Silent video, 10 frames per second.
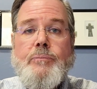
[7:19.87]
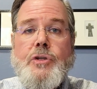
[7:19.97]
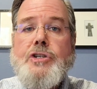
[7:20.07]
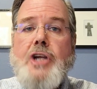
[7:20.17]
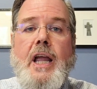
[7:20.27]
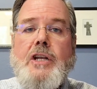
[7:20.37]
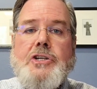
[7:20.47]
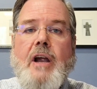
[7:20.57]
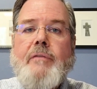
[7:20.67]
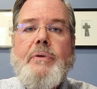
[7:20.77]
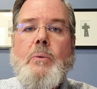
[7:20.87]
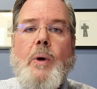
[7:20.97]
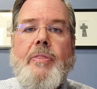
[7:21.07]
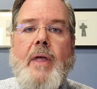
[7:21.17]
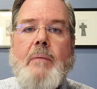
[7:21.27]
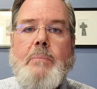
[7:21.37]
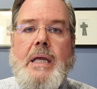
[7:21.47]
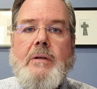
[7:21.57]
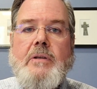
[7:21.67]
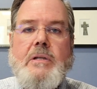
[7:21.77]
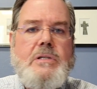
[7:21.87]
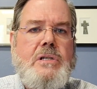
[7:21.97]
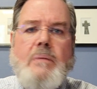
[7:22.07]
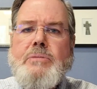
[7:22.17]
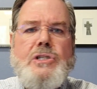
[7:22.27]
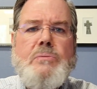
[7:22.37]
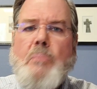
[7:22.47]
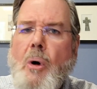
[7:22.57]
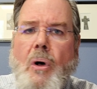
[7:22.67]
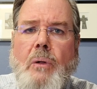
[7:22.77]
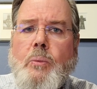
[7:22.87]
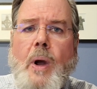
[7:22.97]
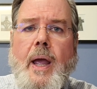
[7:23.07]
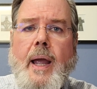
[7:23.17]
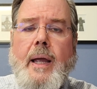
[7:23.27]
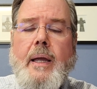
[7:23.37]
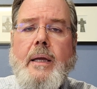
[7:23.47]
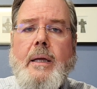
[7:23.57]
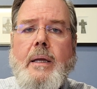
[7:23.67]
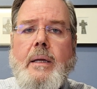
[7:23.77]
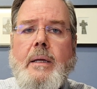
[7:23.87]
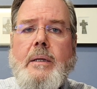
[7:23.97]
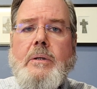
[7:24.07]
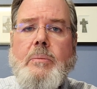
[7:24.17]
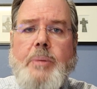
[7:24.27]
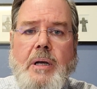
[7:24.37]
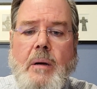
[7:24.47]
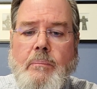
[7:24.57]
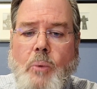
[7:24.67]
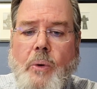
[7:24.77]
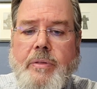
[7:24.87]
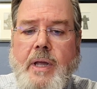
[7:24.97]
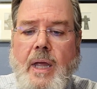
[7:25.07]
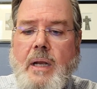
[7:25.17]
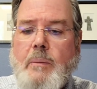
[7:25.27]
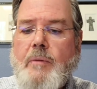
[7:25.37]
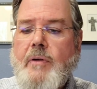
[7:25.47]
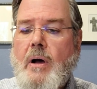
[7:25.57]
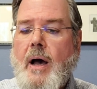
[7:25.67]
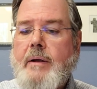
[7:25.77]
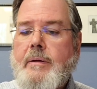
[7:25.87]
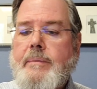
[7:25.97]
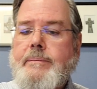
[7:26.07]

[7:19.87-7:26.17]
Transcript: to change everyone they meet in some small way to become more the kingdom of God.